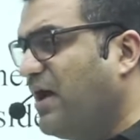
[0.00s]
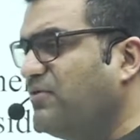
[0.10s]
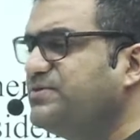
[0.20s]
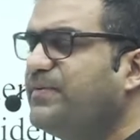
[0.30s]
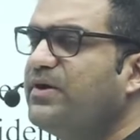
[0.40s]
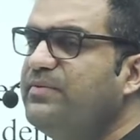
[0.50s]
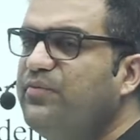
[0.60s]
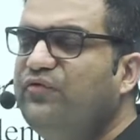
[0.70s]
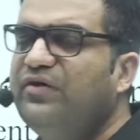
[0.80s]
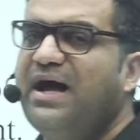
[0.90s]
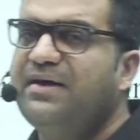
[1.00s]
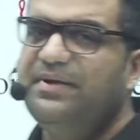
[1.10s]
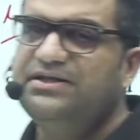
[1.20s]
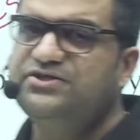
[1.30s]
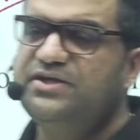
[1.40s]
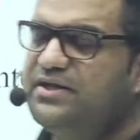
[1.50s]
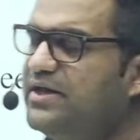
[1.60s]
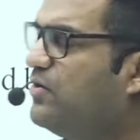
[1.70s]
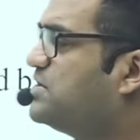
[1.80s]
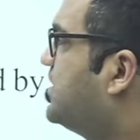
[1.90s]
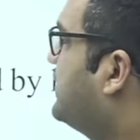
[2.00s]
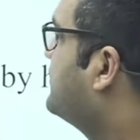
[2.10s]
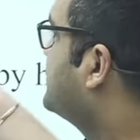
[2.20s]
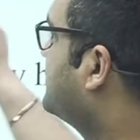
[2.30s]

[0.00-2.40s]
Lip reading: for removal are mentioned in the constitution.